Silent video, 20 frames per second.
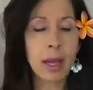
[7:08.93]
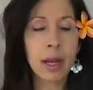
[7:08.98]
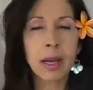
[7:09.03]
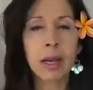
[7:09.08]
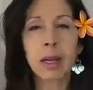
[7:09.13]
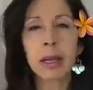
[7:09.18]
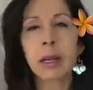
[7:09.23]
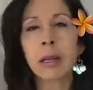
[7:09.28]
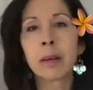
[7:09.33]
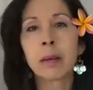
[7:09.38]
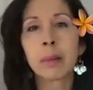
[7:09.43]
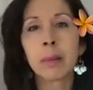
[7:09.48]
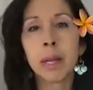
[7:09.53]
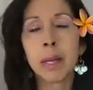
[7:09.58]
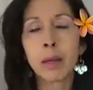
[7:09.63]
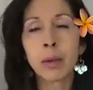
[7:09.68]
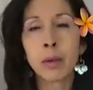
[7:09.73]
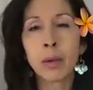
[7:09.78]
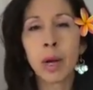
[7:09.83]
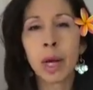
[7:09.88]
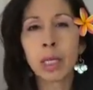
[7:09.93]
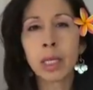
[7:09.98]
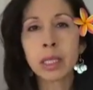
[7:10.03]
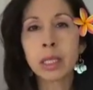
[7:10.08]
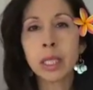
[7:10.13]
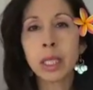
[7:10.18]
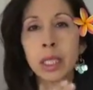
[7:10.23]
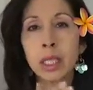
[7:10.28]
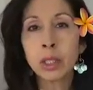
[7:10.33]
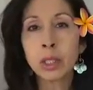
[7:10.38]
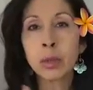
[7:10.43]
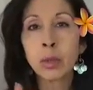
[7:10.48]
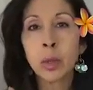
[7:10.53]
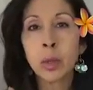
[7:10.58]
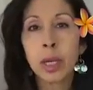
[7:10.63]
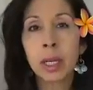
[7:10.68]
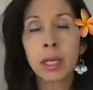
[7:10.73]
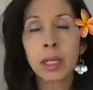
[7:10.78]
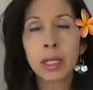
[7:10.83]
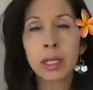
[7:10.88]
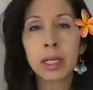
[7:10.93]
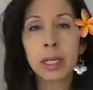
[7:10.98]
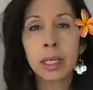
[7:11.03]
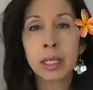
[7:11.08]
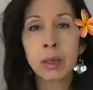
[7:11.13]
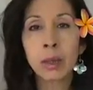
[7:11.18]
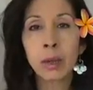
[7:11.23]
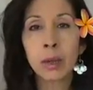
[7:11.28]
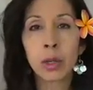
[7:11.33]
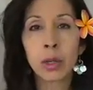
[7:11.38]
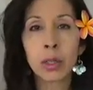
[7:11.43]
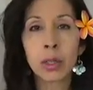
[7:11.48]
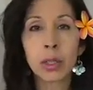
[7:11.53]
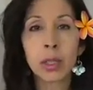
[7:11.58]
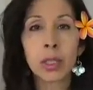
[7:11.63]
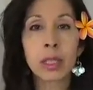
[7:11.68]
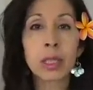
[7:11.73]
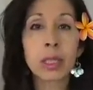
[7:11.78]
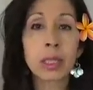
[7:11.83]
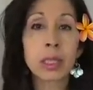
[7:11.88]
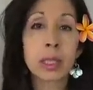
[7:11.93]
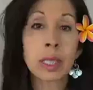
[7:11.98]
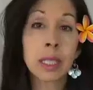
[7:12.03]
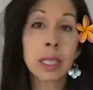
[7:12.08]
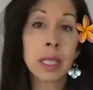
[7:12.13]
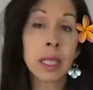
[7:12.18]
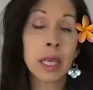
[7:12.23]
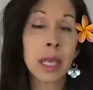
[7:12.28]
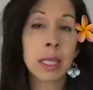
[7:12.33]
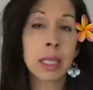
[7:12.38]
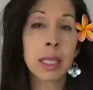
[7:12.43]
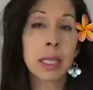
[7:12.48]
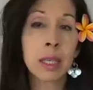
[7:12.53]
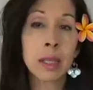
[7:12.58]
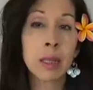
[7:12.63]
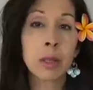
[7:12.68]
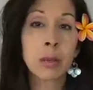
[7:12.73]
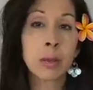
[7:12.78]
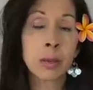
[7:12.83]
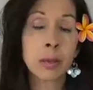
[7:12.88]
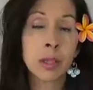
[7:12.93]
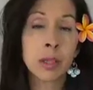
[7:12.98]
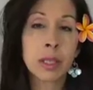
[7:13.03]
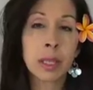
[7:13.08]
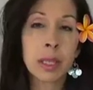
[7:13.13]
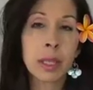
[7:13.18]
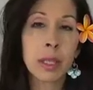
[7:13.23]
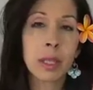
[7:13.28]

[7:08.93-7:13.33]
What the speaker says: and watch each one in order, because then it kind of helps